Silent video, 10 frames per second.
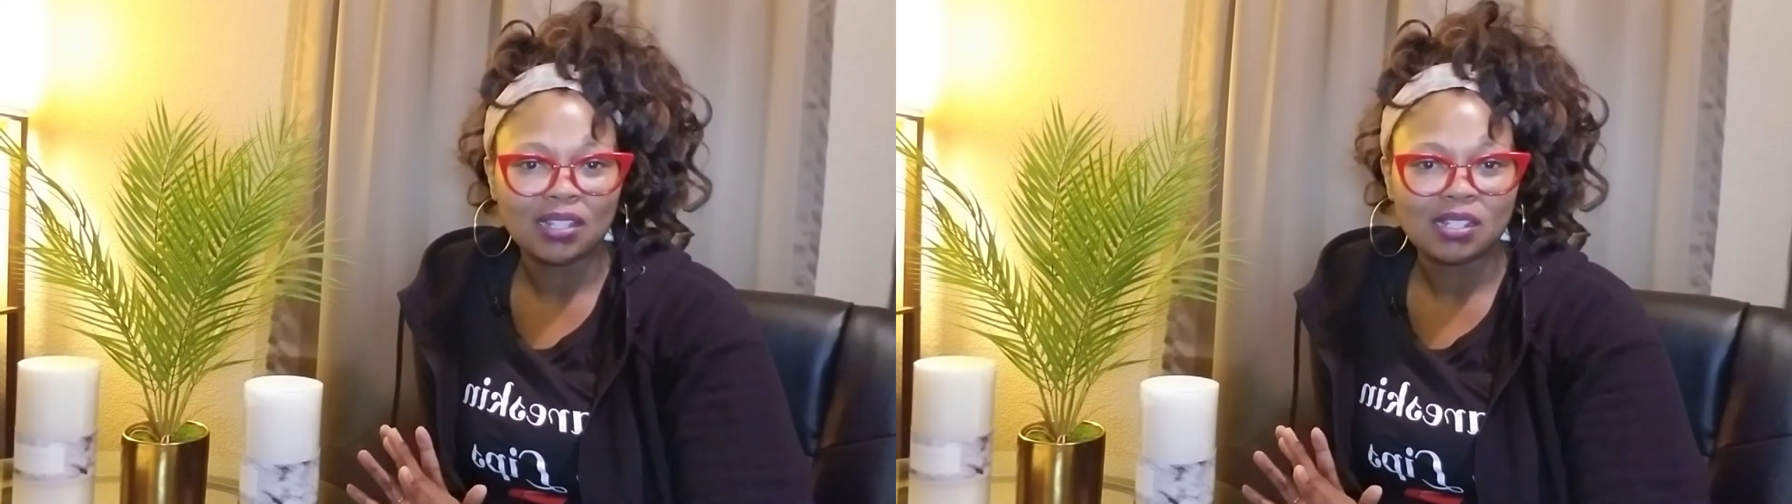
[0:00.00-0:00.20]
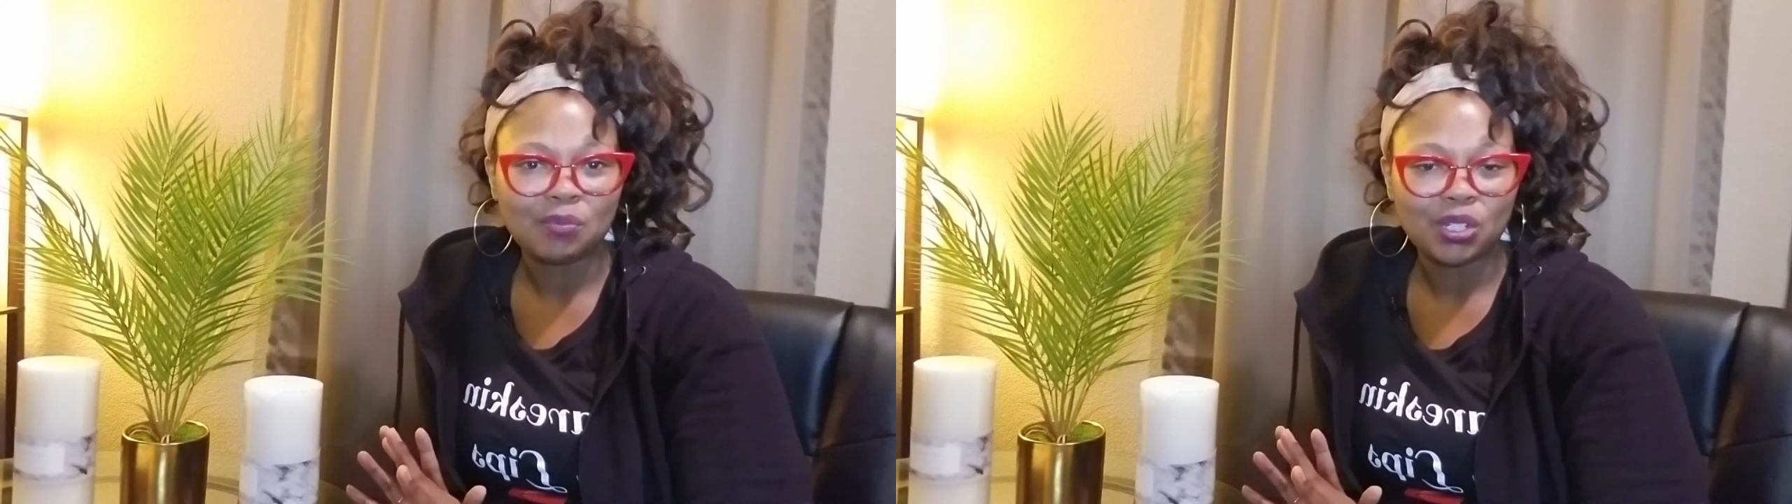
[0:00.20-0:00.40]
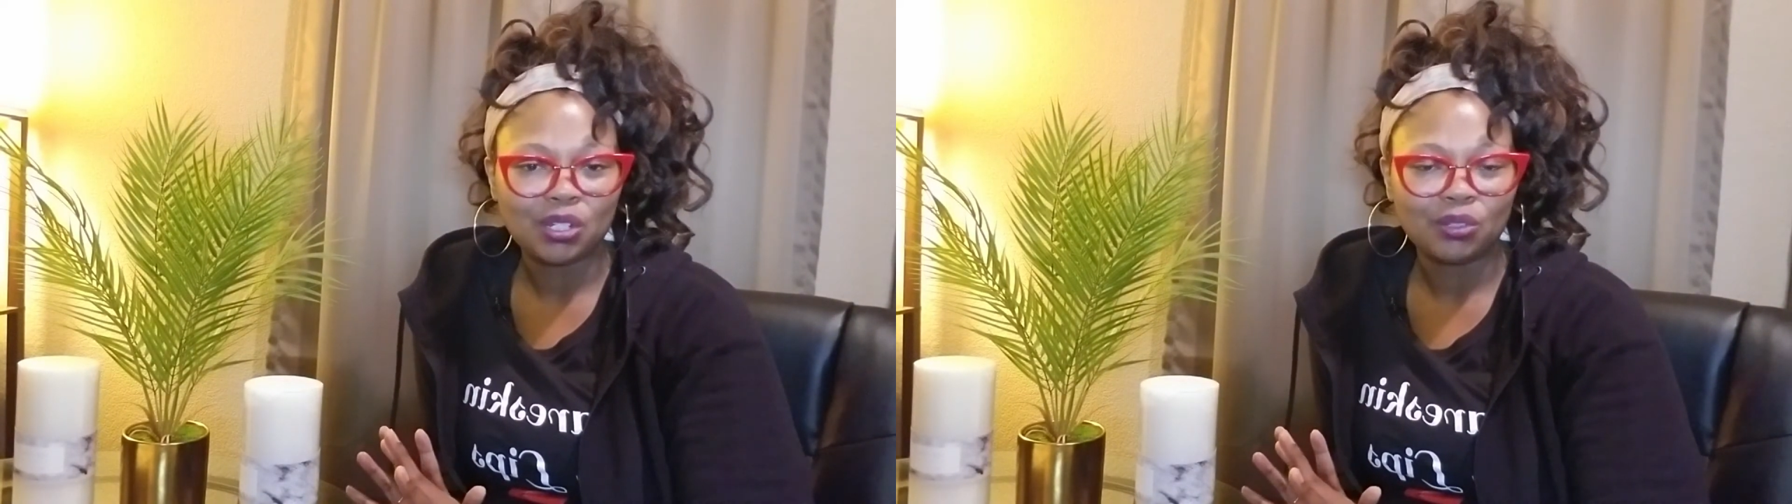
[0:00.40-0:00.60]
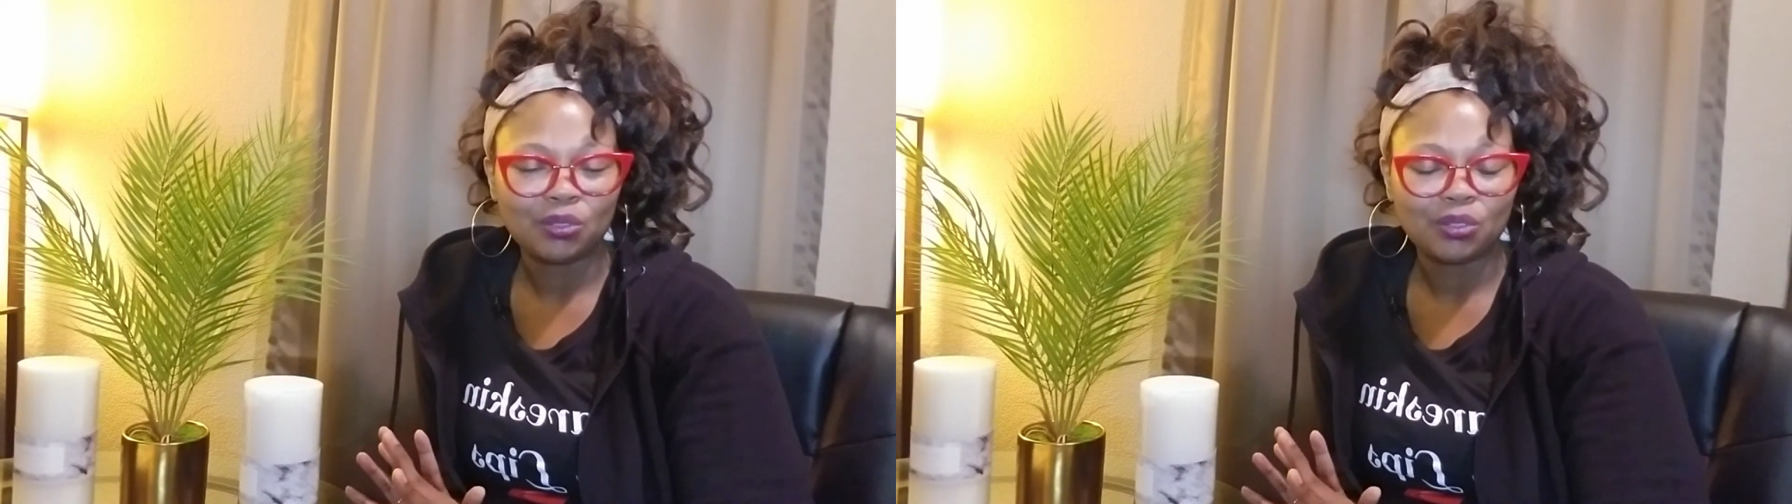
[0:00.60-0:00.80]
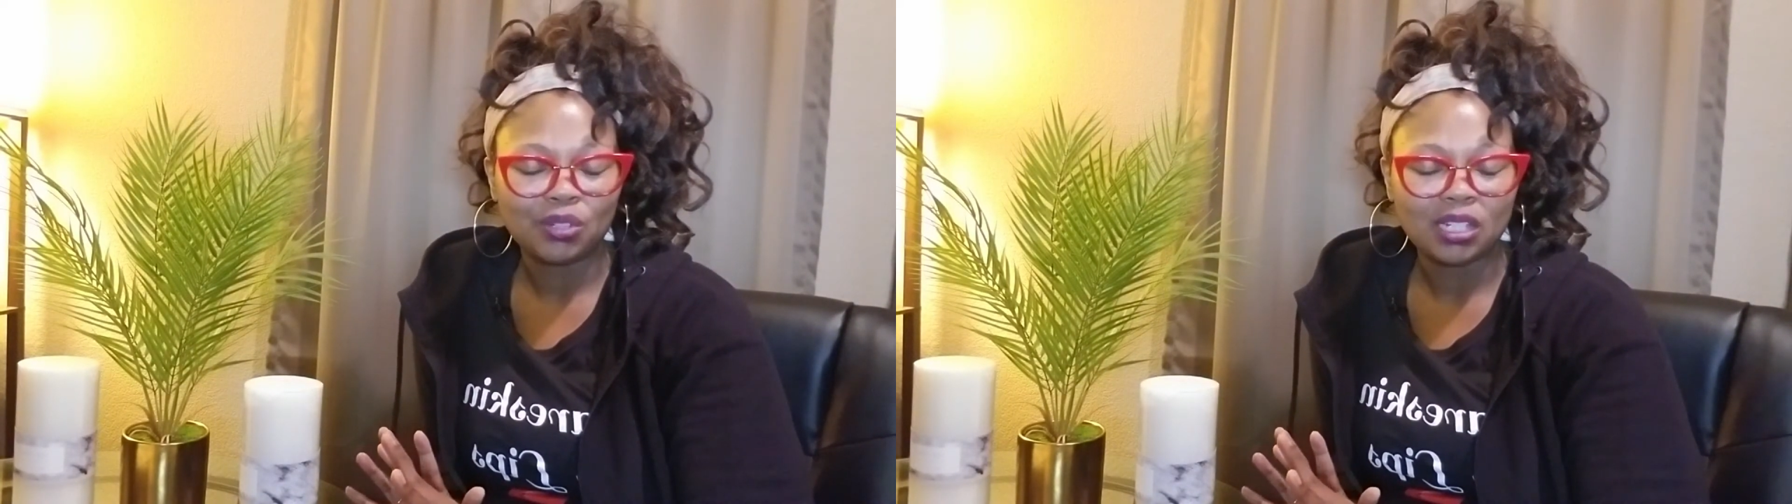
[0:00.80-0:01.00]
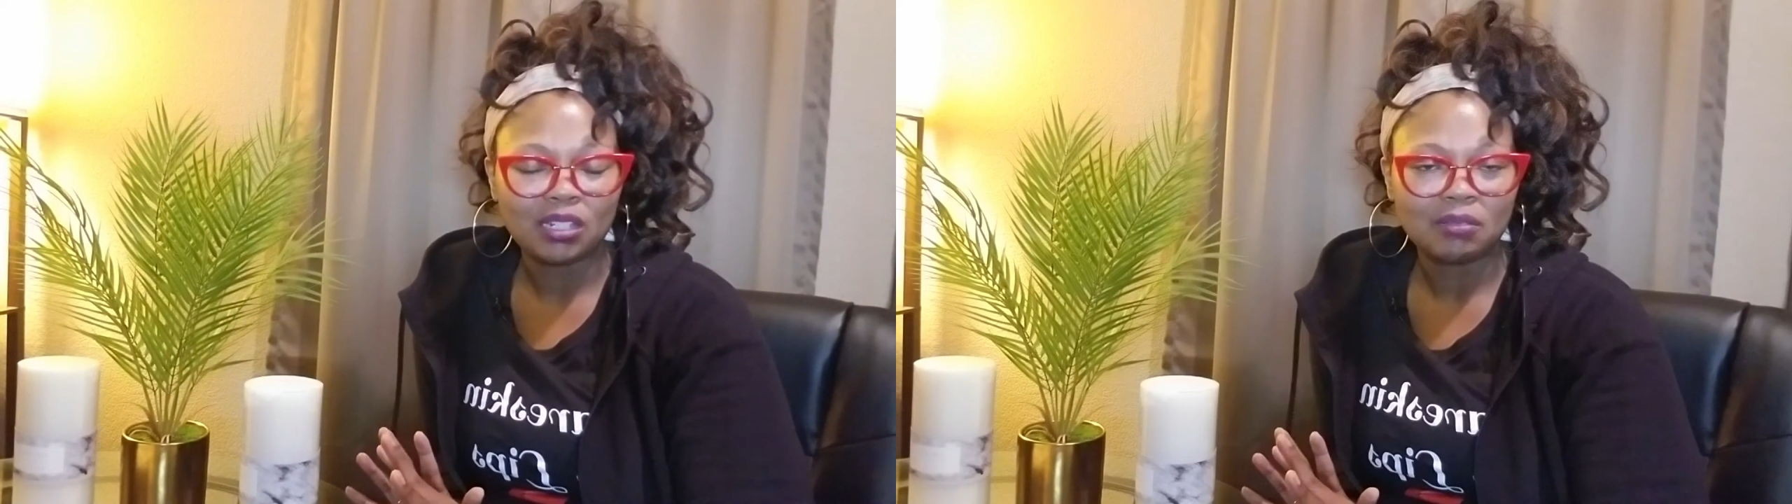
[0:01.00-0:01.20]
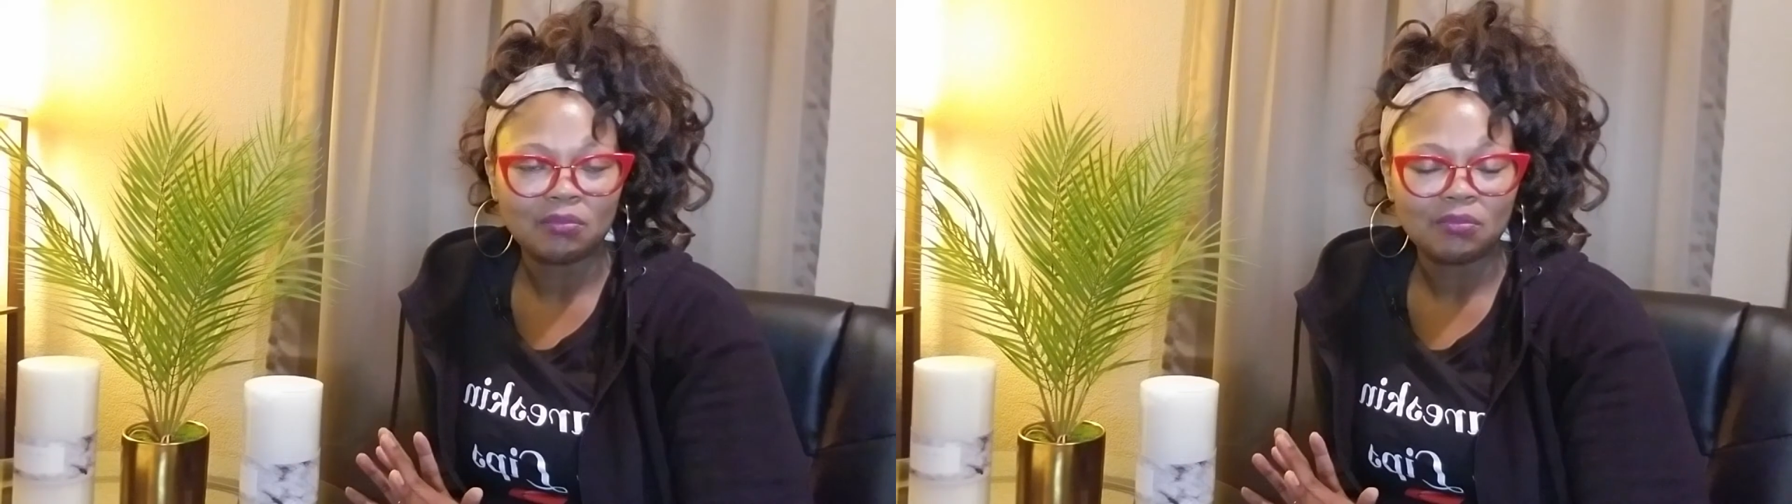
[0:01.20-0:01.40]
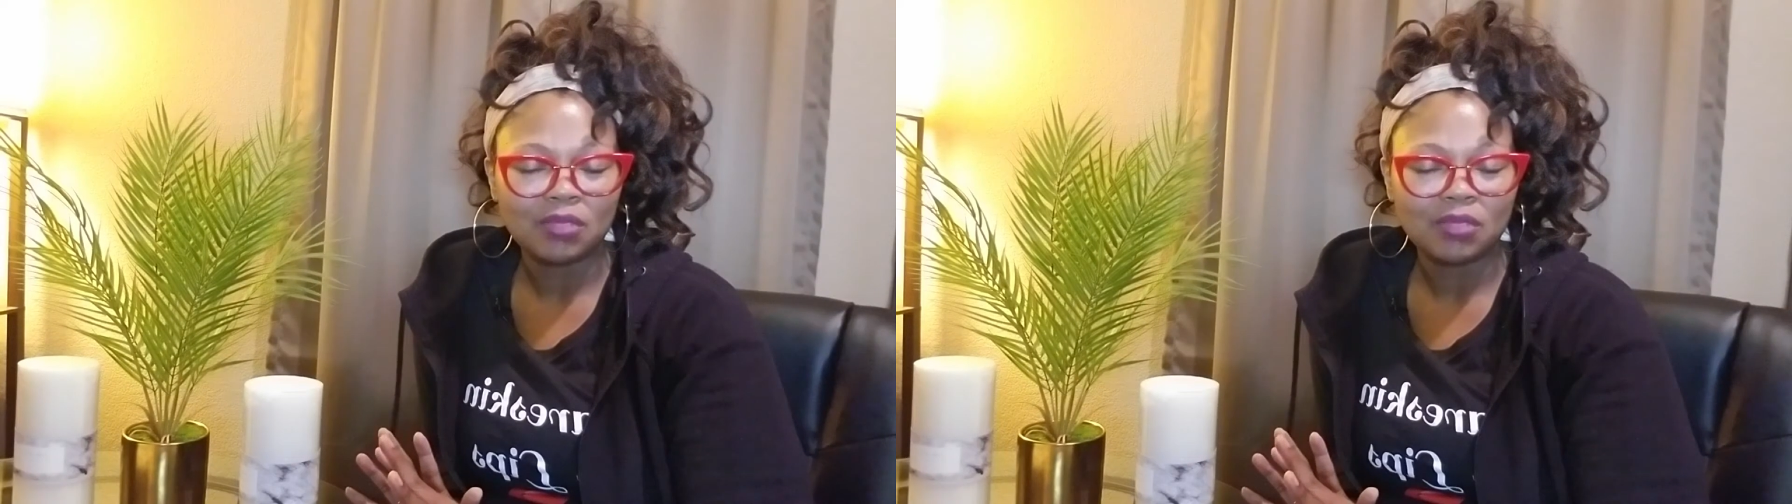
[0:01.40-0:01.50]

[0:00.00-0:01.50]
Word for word: this particular um,